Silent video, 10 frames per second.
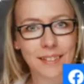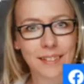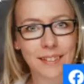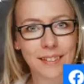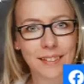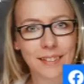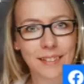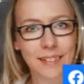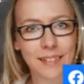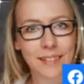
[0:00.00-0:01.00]

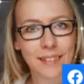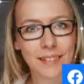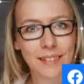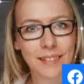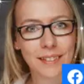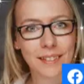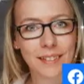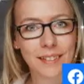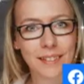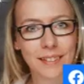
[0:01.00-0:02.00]

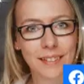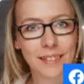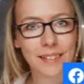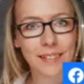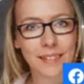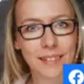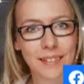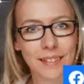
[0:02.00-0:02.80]
(not speaking)